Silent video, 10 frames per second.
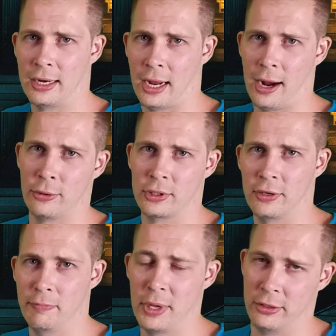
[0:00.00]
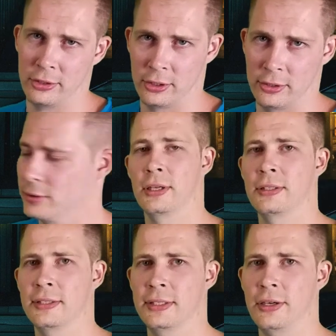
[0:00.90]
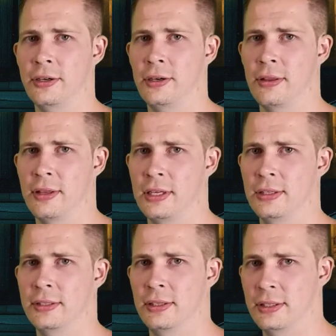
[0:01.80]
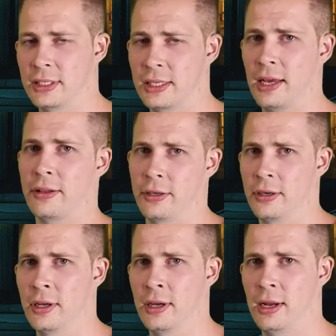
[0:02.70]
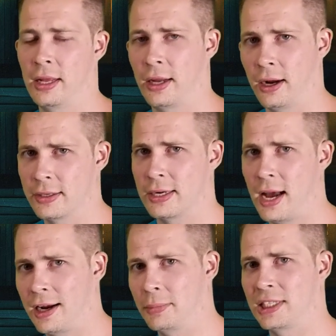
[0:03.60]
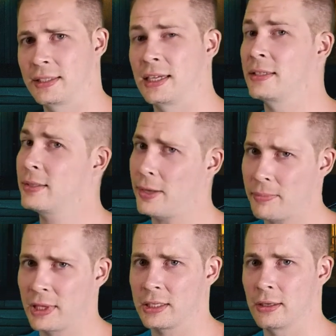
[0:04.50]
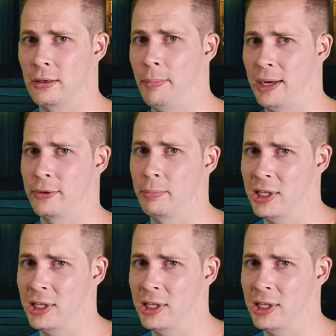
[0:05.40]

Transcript: and out of miniatures. Consider these together, and they undeniably say something about the